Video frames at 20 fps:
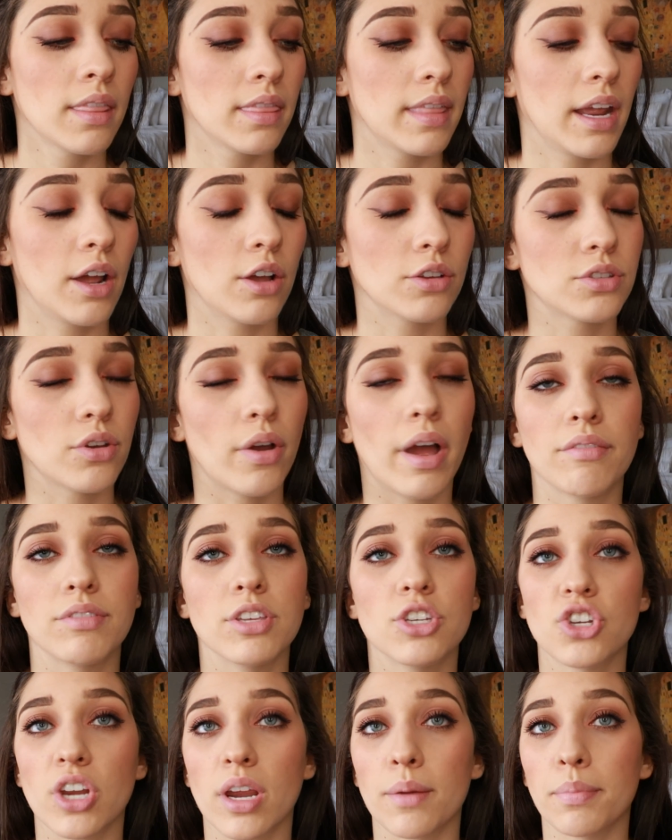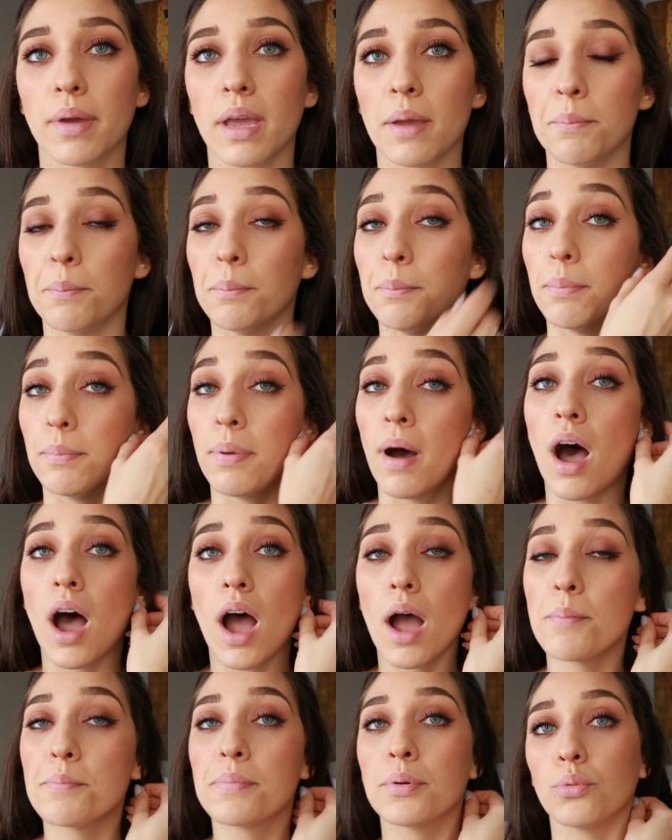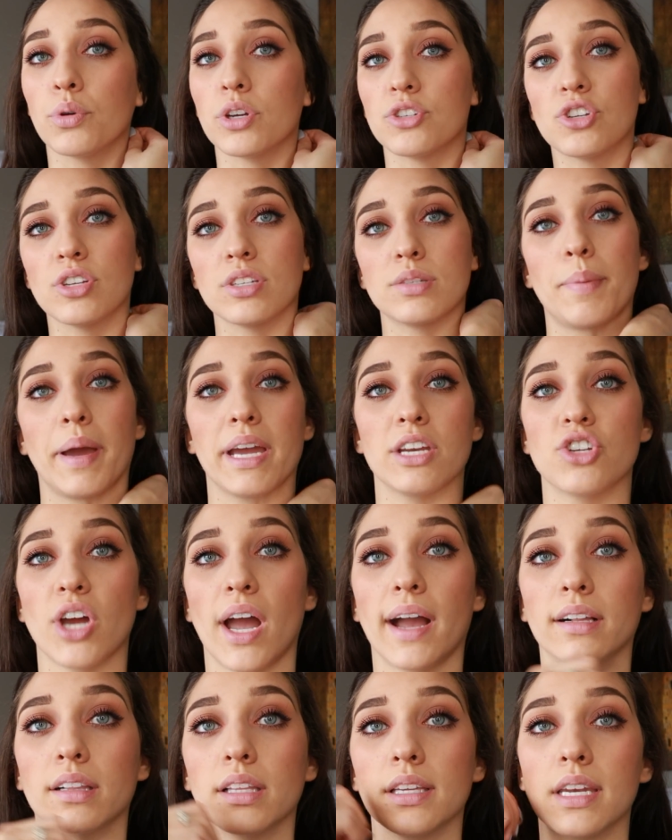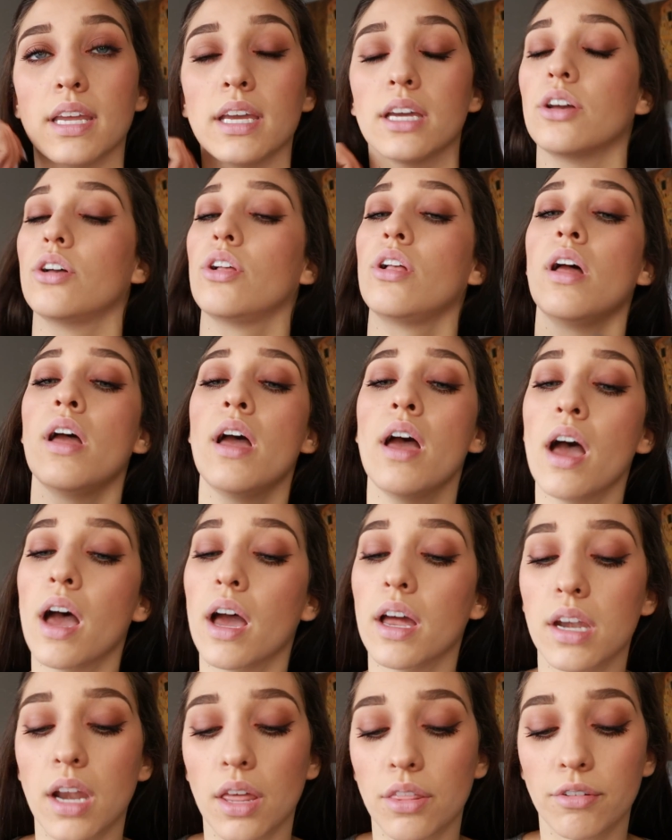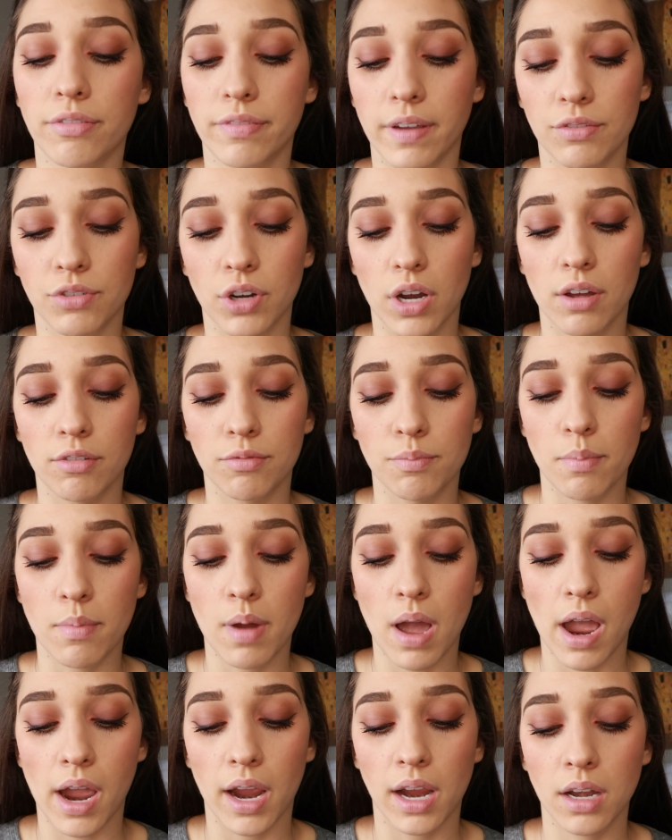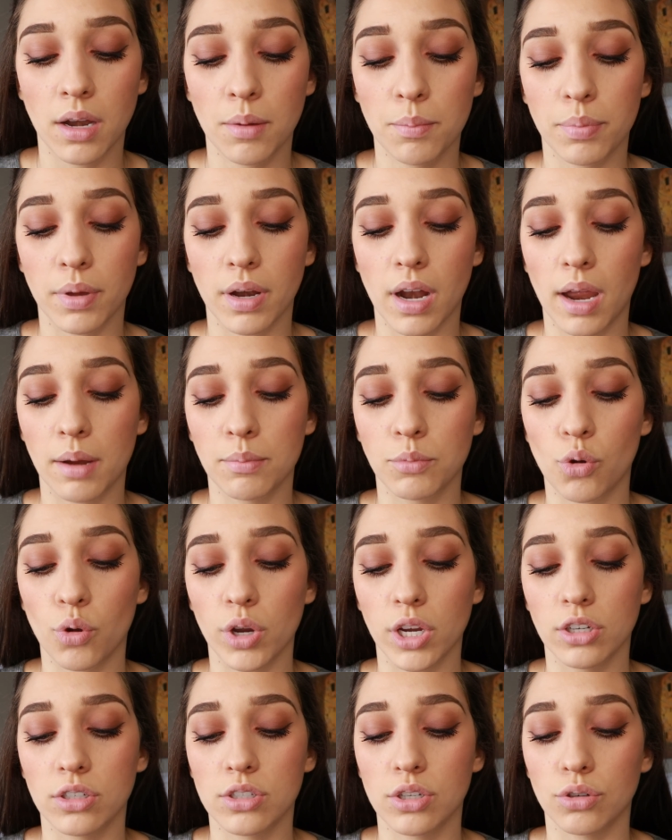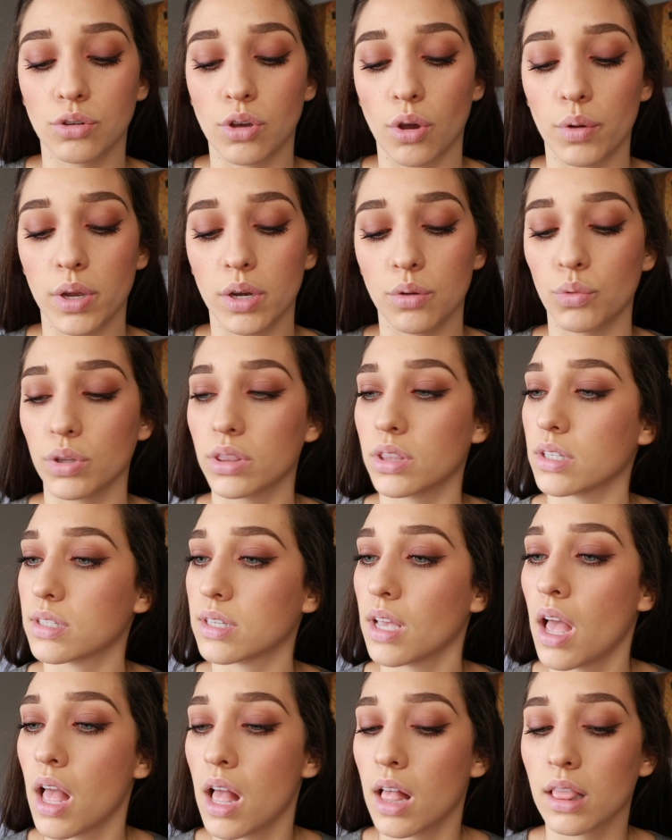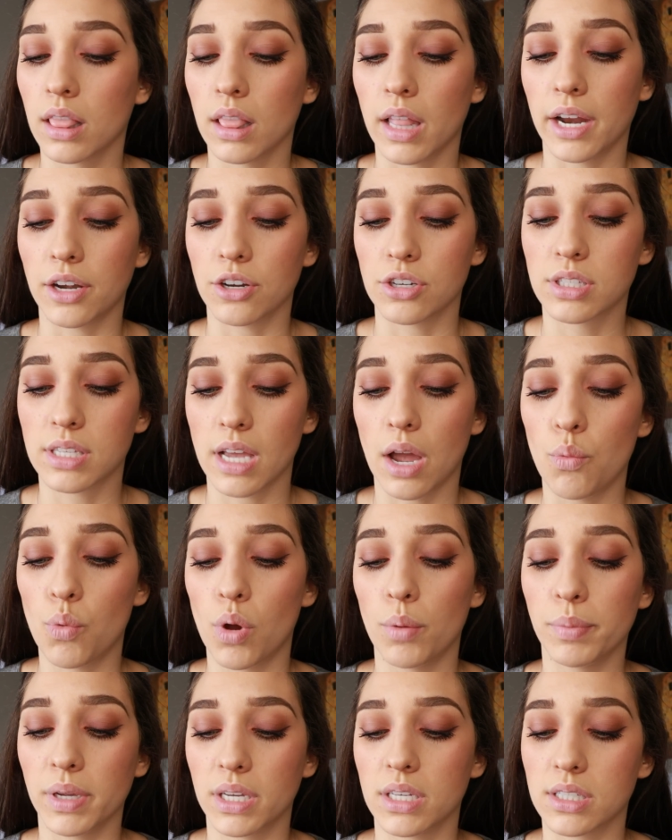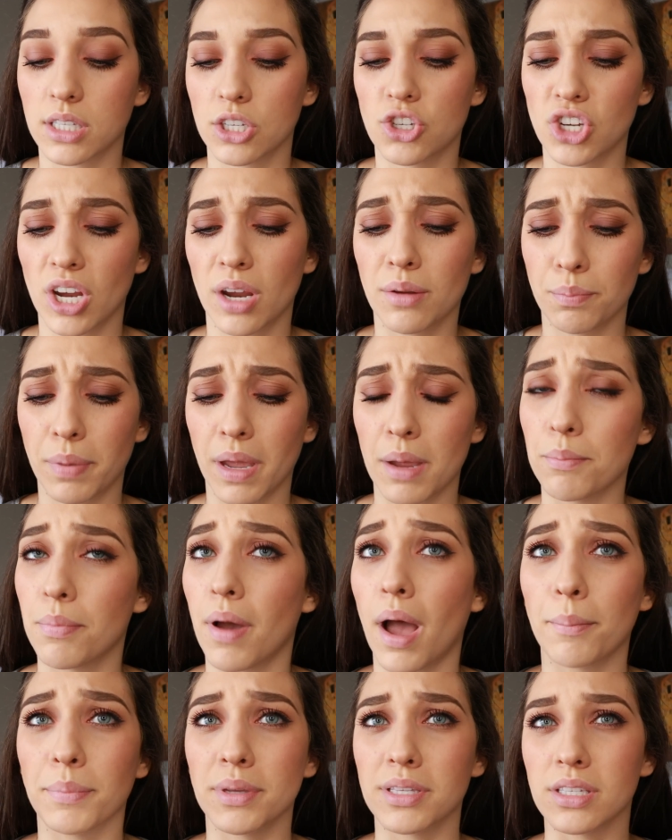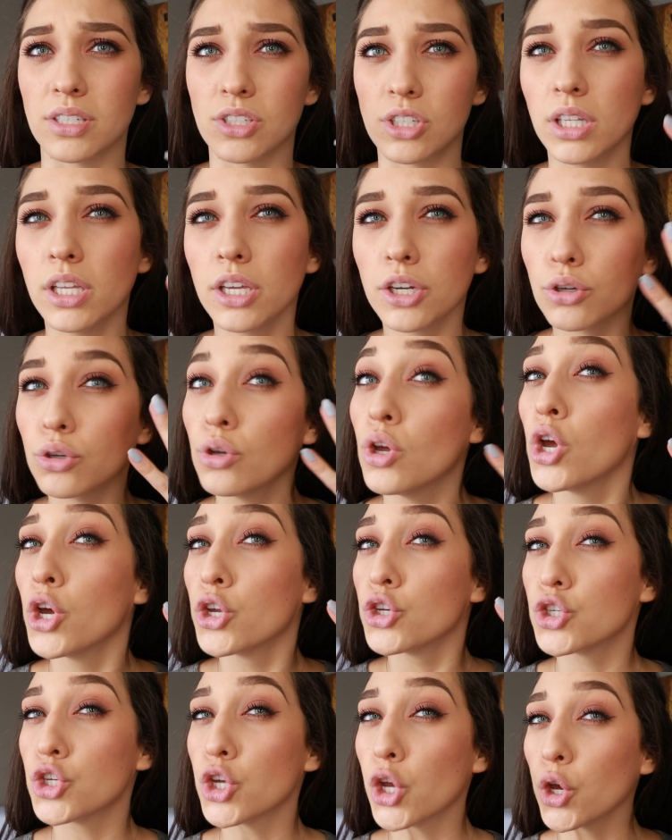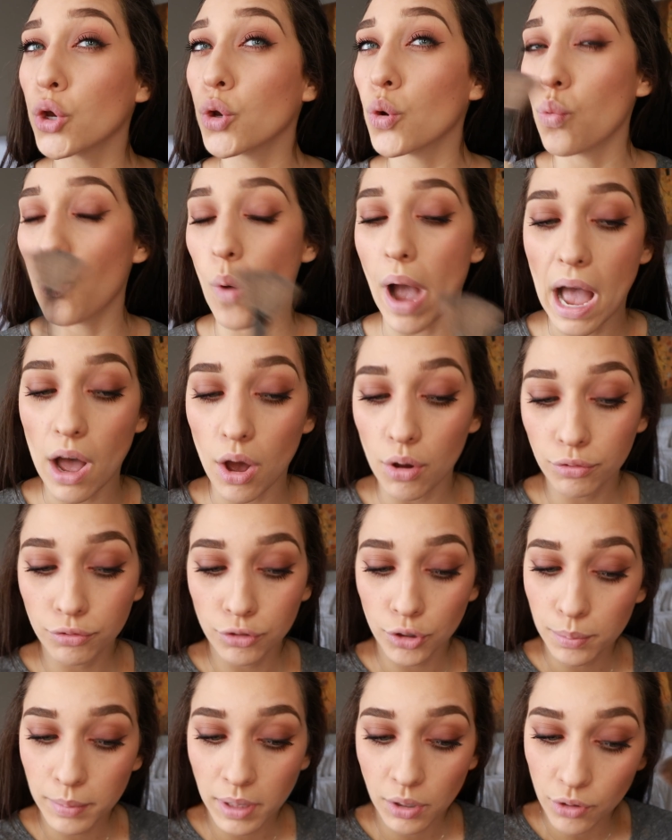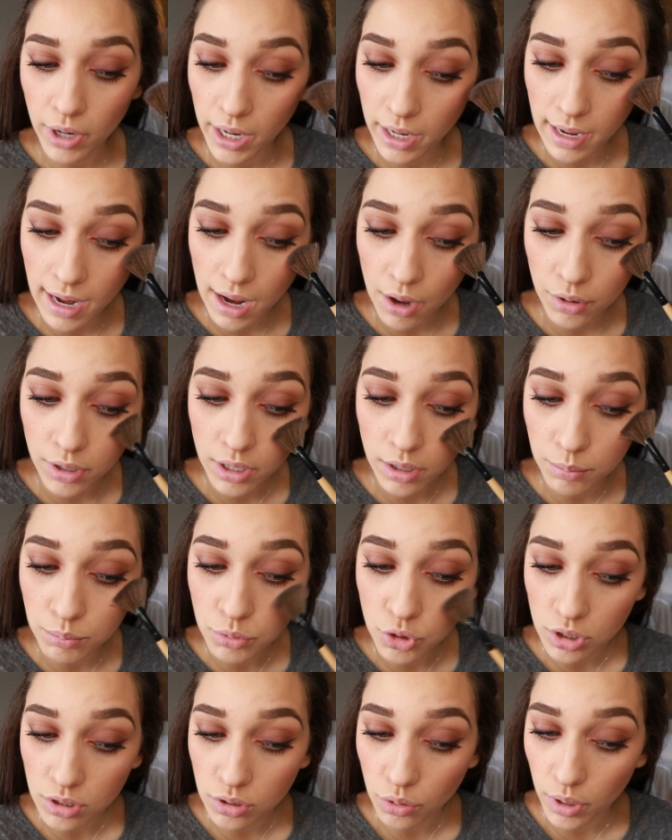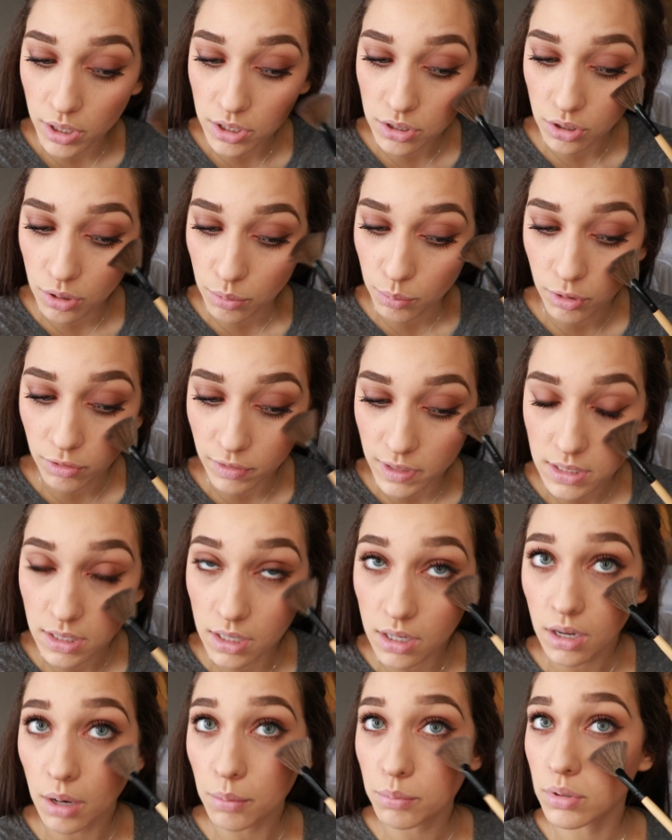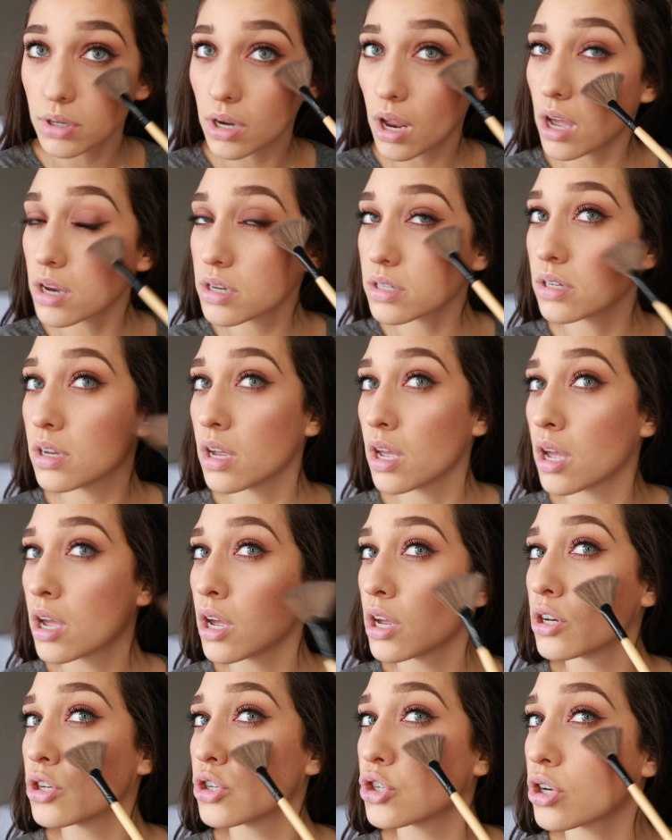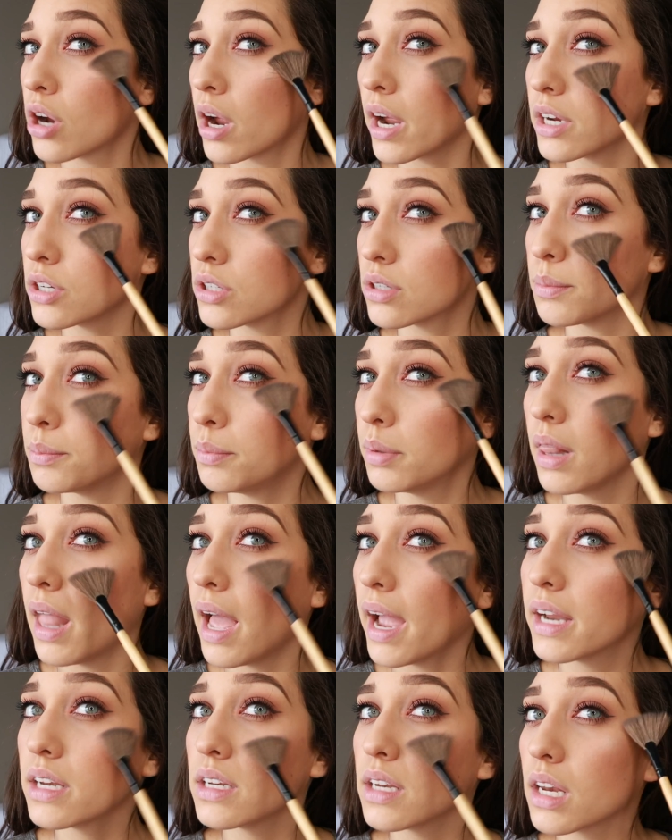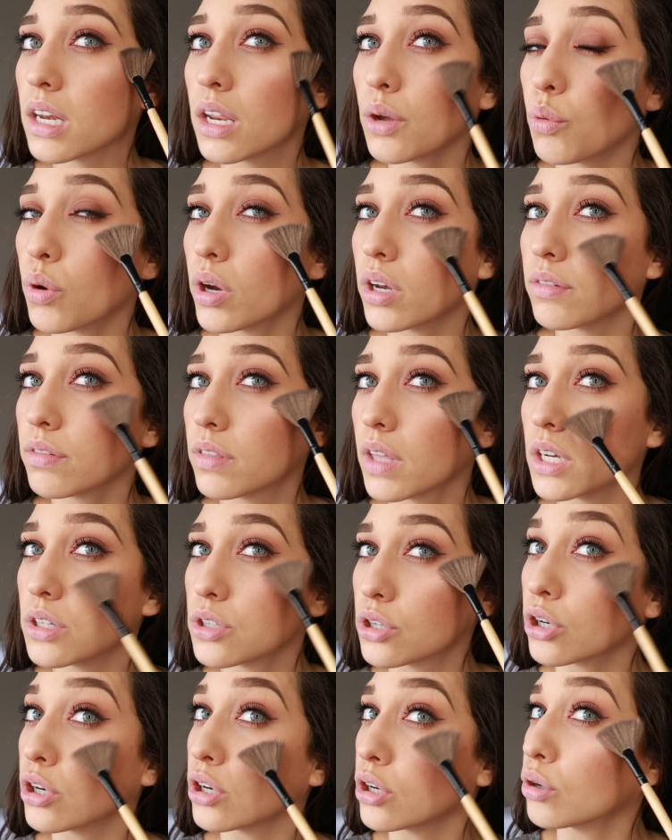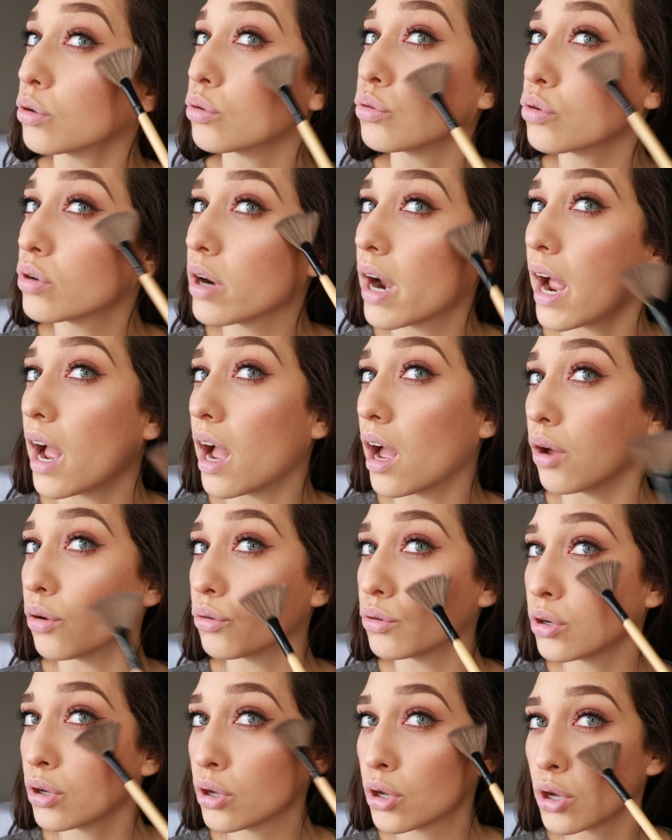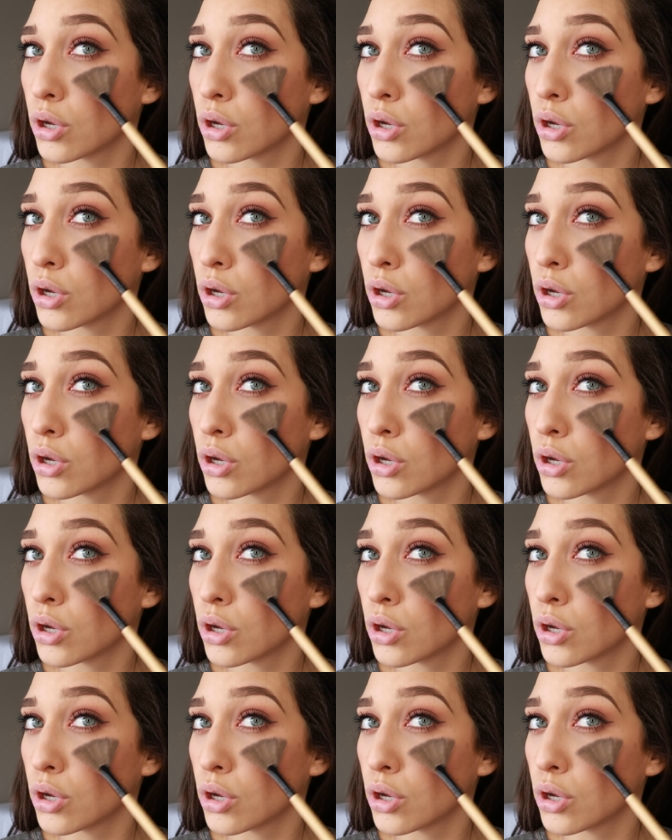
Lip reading: They also have the Champagne Pop, which is by Jaclyn Hill, another favorite of mine, but I'm going to go in with this lighter set one because the Champagne Pop is a little too wow for me right now, and I'm just going to the movies and I'm not trying to blind anyone if they turn around.